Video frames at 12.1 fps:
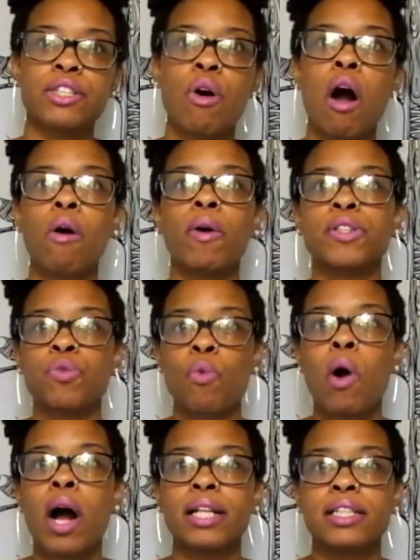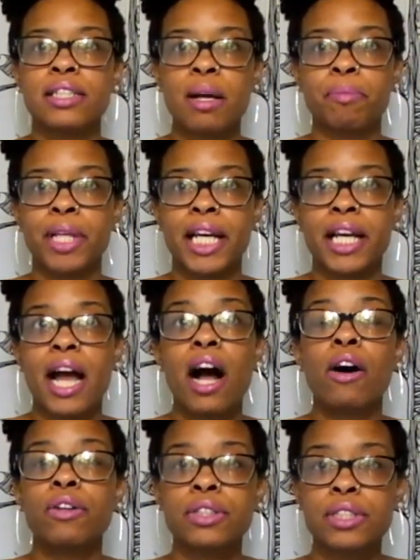to always want something
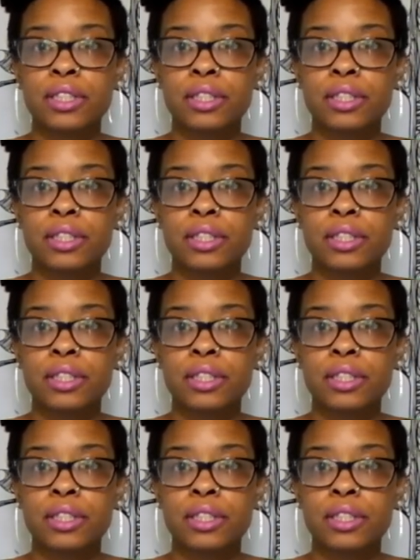else.